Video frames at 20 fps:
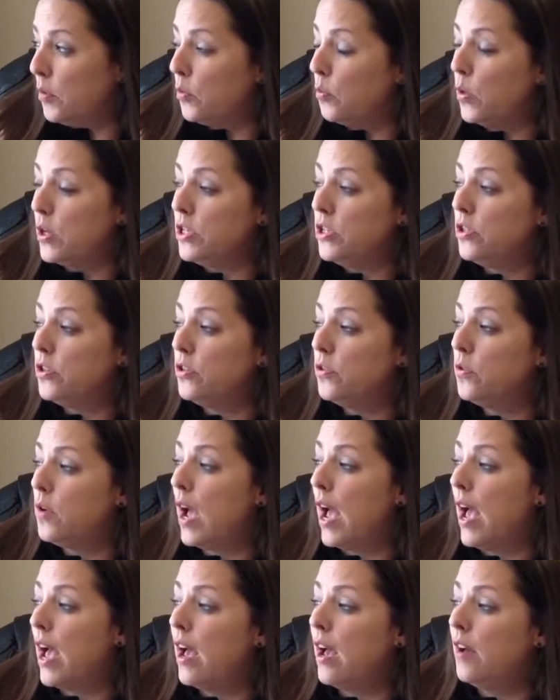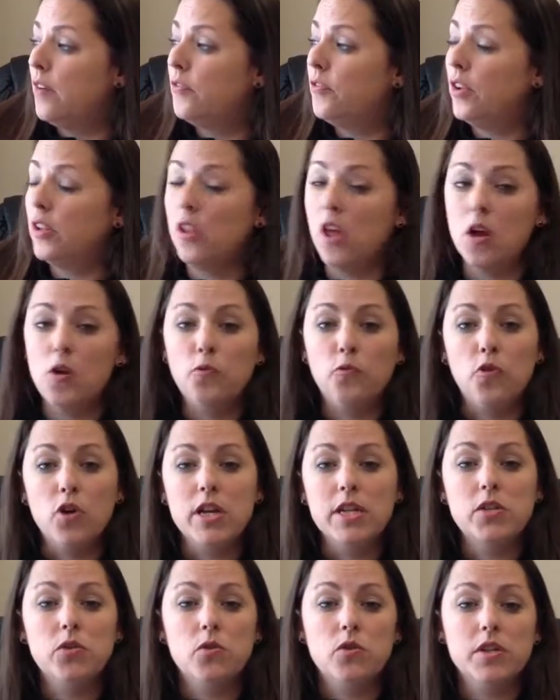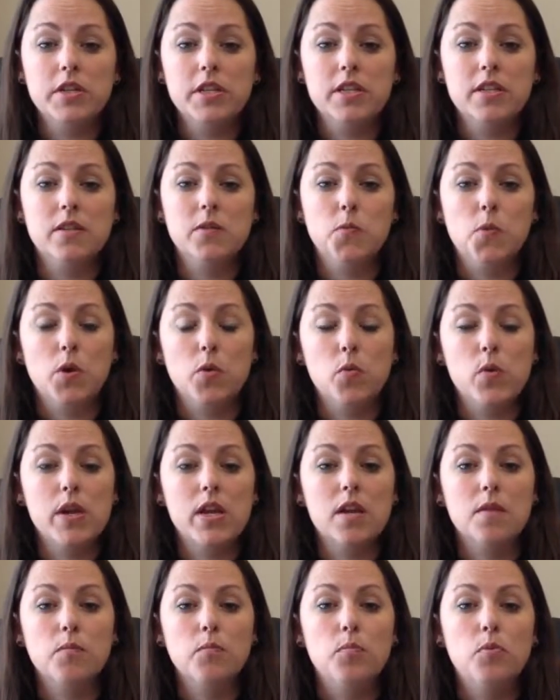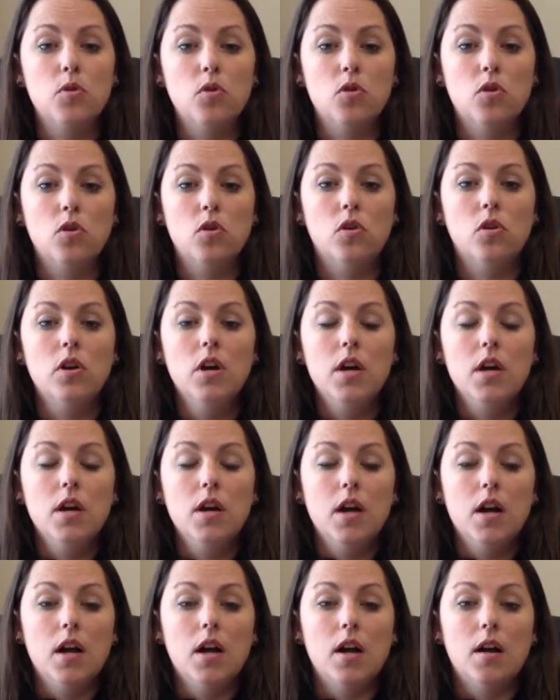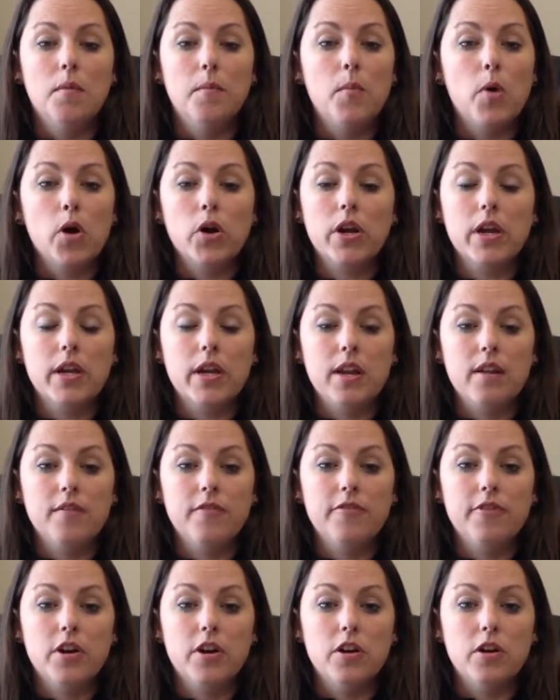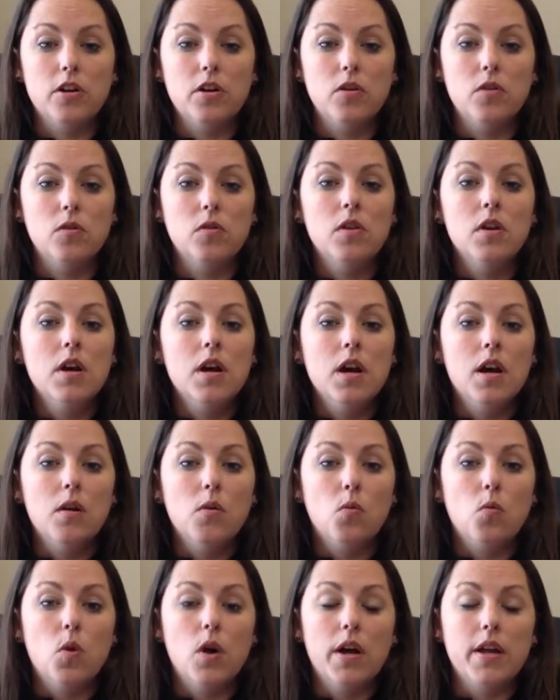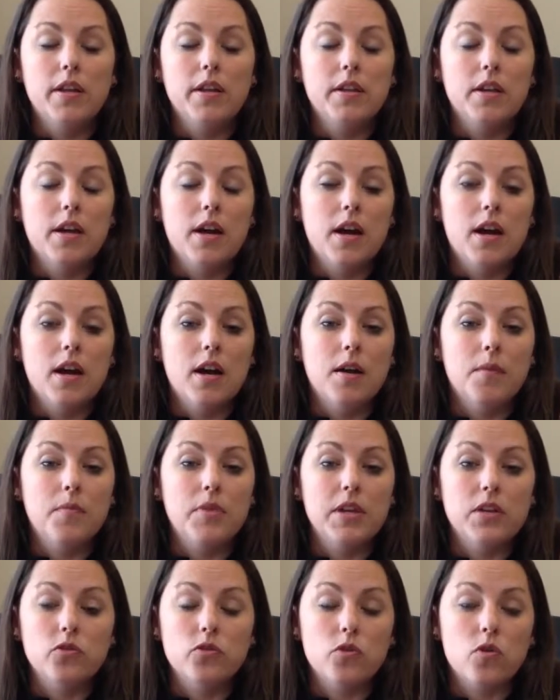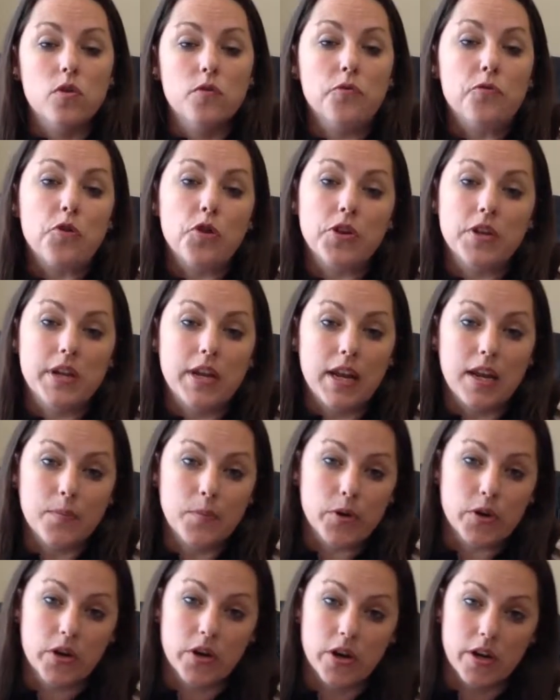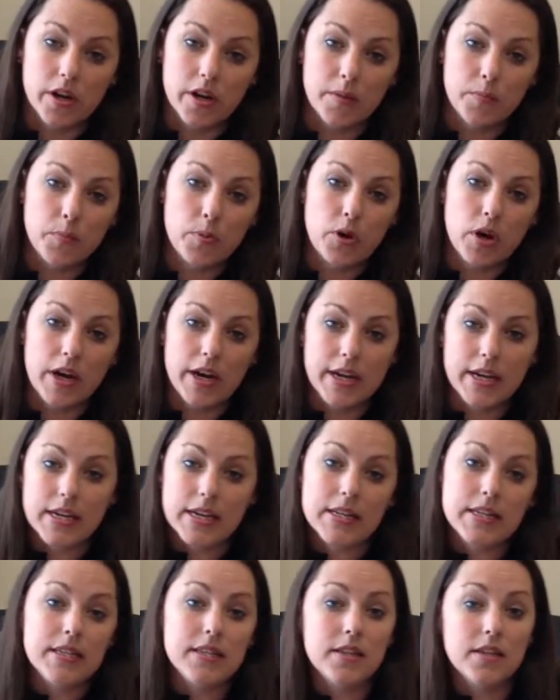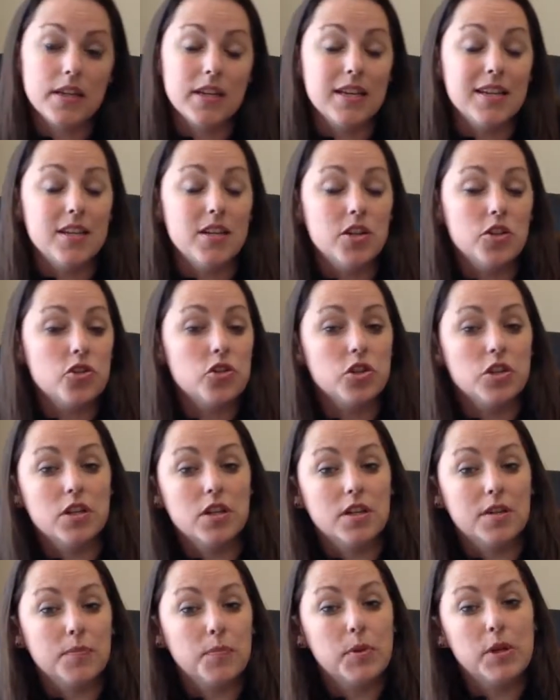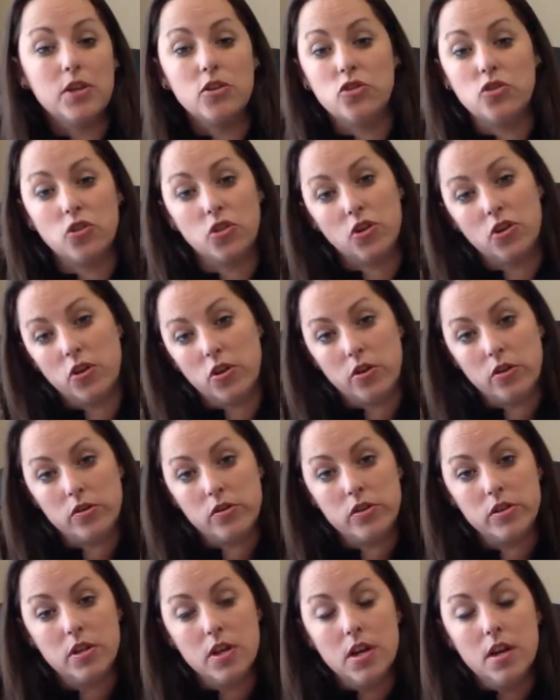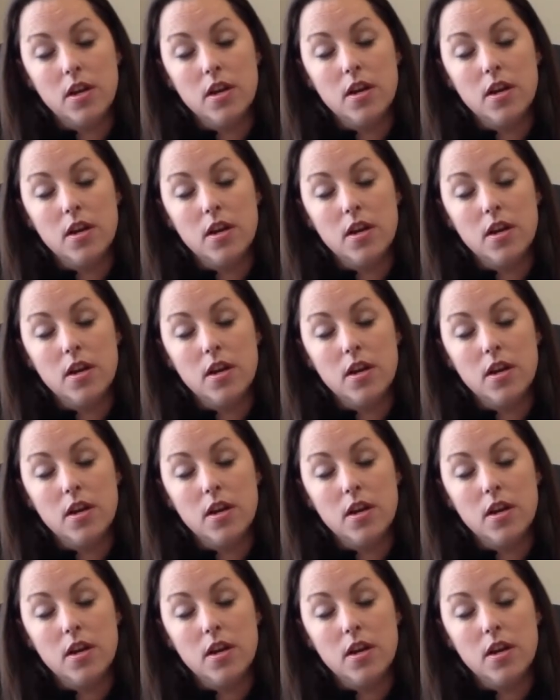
We do have a lot of resources where we can pull market info, what things are going for in the neighborhood, price, condition, pictures,